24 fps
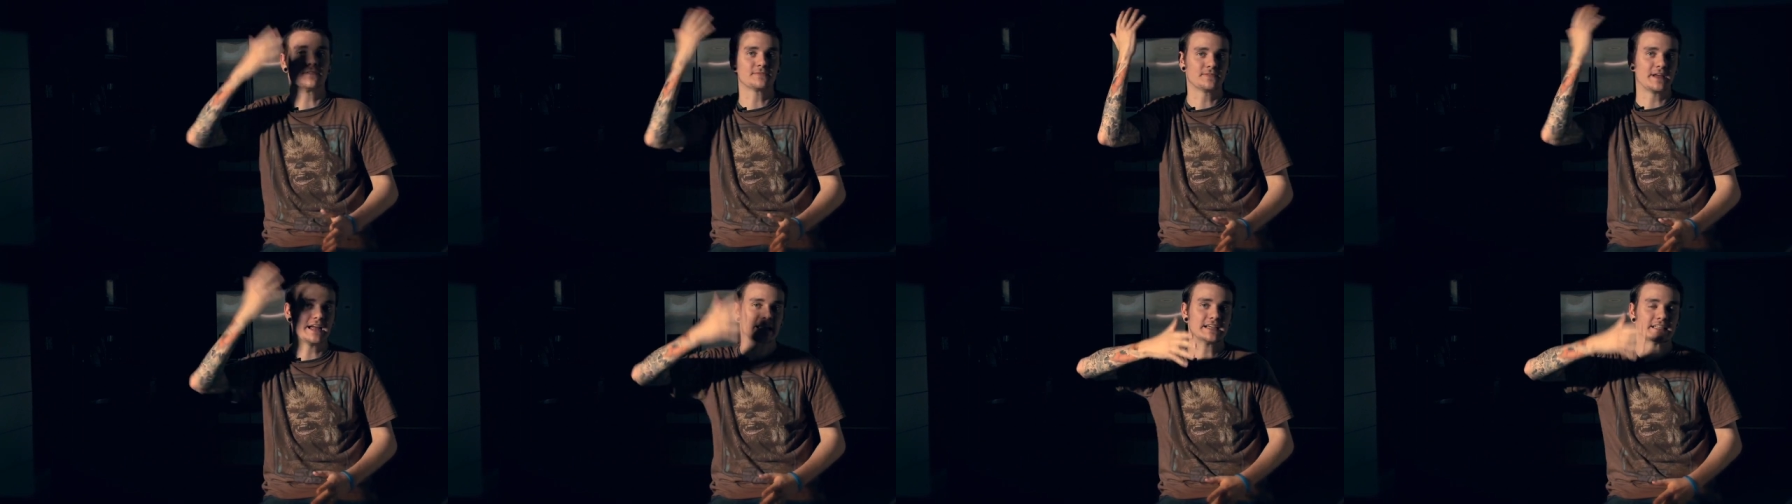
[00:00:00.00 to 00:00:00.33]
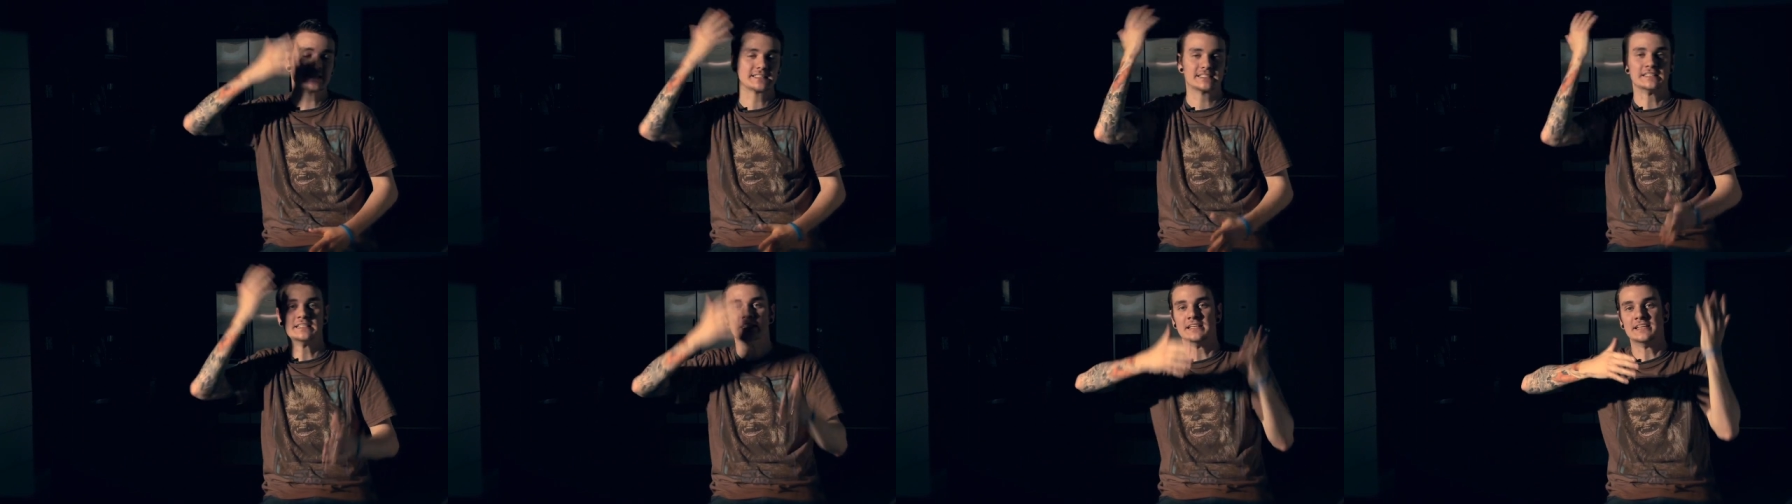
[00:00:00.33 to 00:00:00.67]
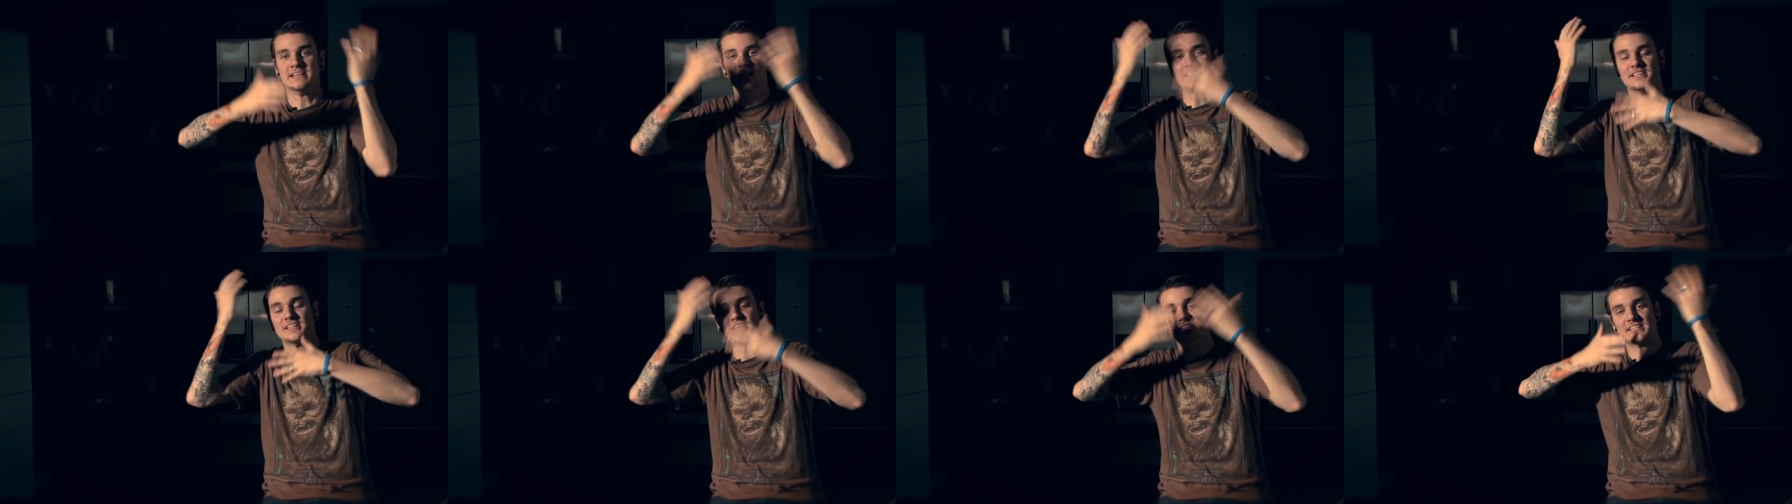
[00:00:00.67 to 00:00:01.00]
affects
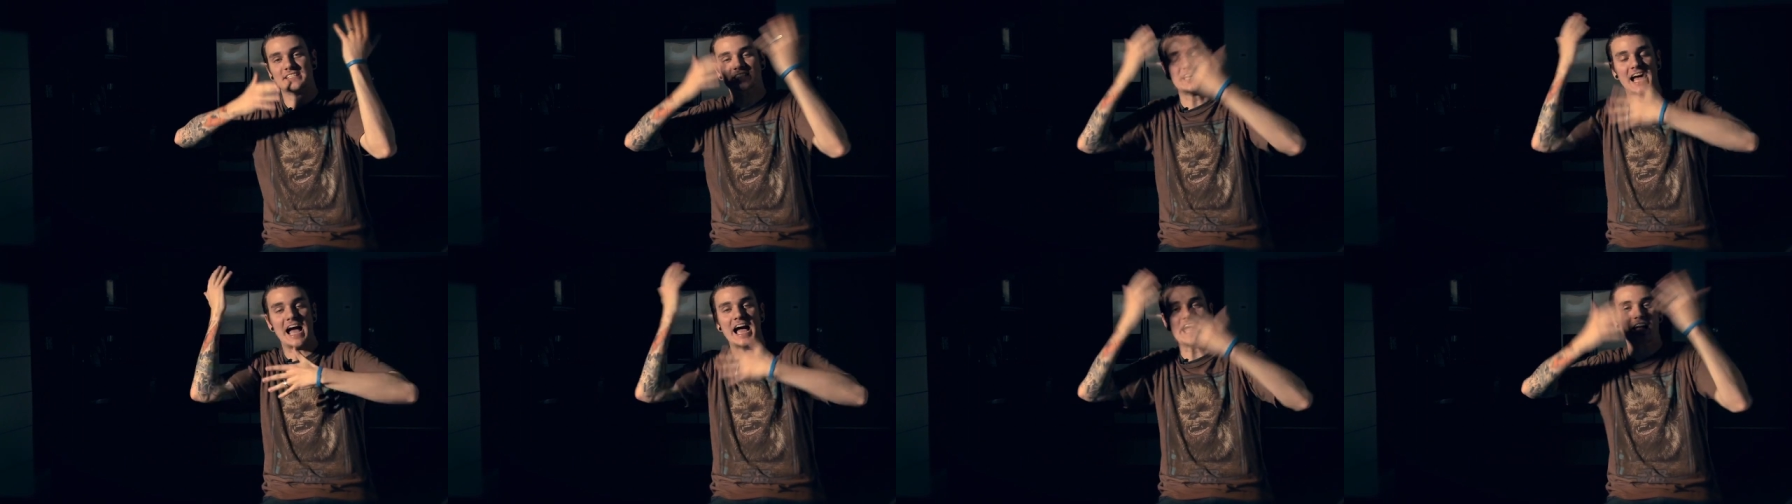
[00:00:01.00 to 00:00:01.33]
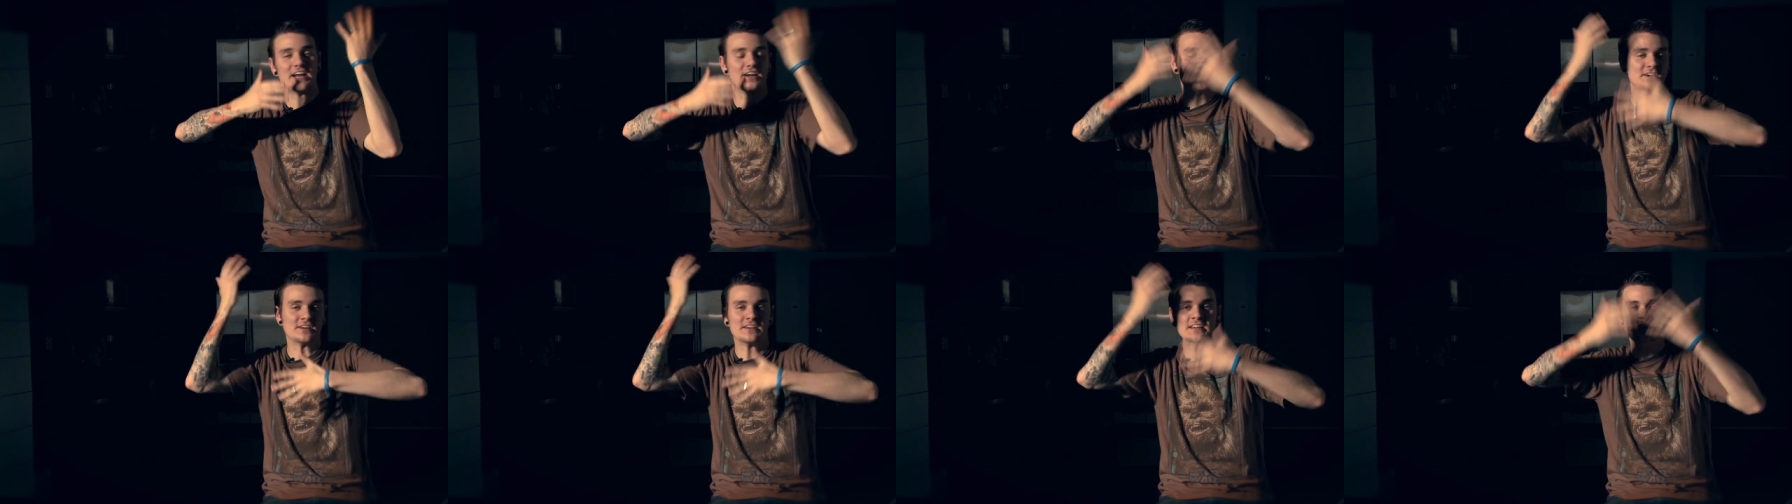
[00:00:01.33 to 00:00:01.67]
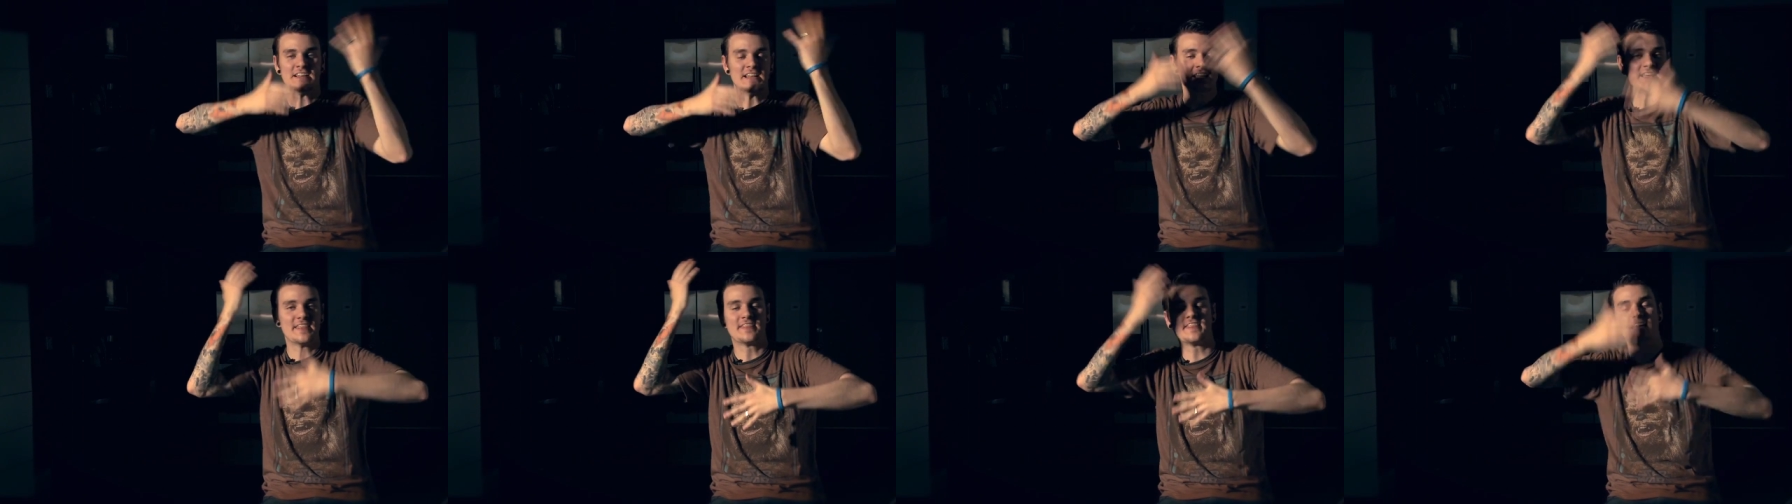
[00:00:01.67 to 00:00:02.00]
the entire
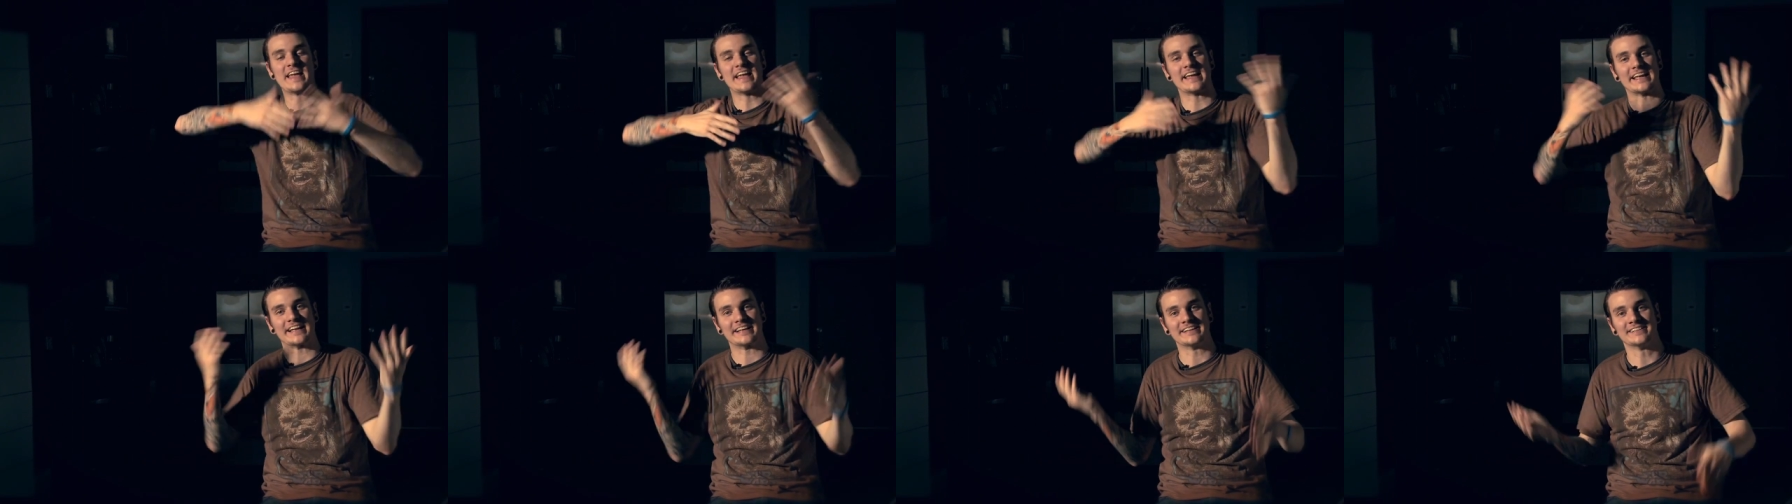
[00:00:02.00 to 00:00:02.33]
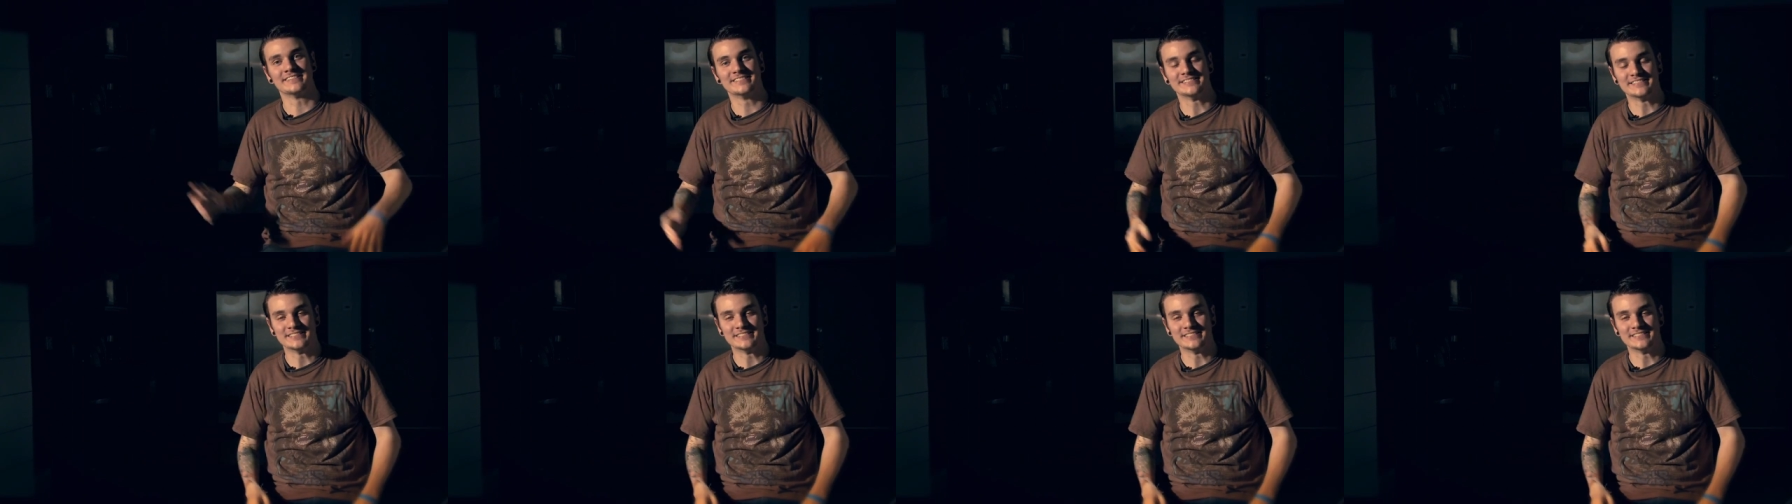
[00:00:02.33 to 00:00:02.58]
thing.